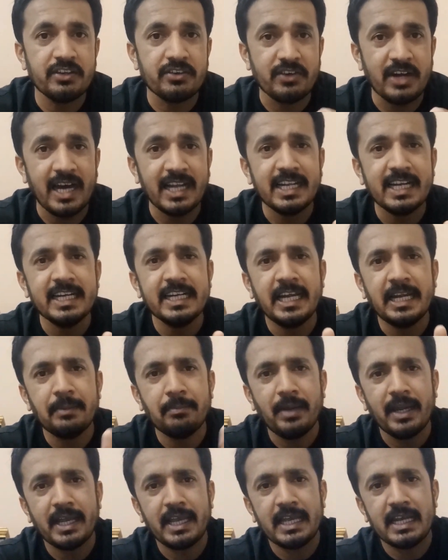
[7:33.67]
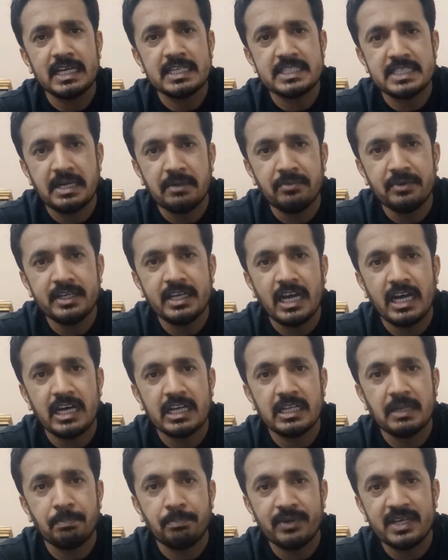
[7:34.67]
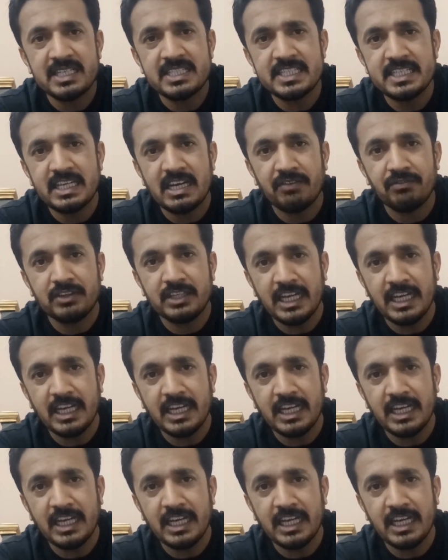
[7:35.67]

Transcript: Rather than making a summary or the précis of